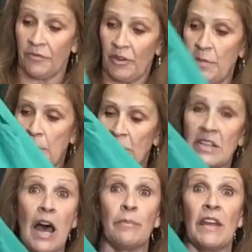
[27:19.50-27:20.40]
Free People
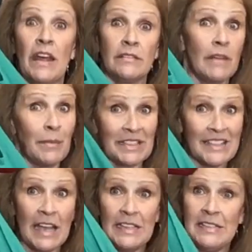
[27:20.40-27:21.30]
top that I'm
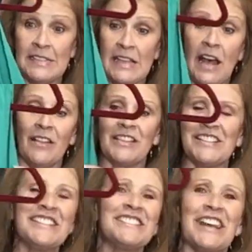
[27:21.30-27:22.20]
excited to sell.
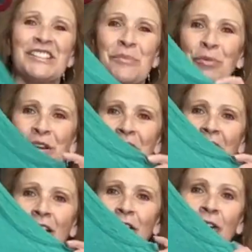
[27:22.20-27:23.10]
This is such a pretty
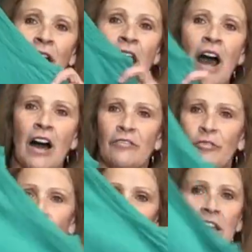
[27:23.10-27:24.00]
color of
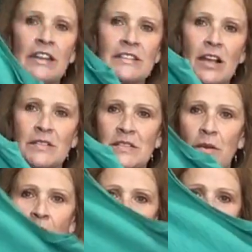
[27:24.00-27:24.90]
green. It's
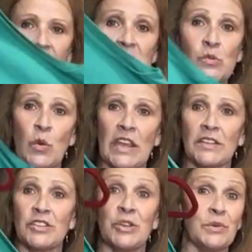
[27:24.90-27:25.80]
also kind of a
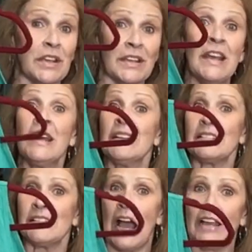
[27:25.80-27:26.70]
swing tunic
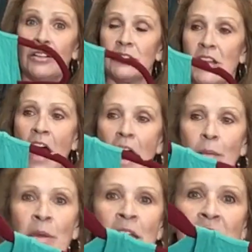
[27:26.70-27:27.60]
style
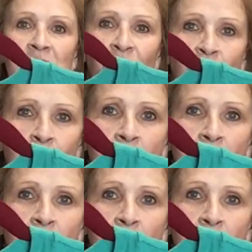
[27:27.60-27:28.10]
top. It's Free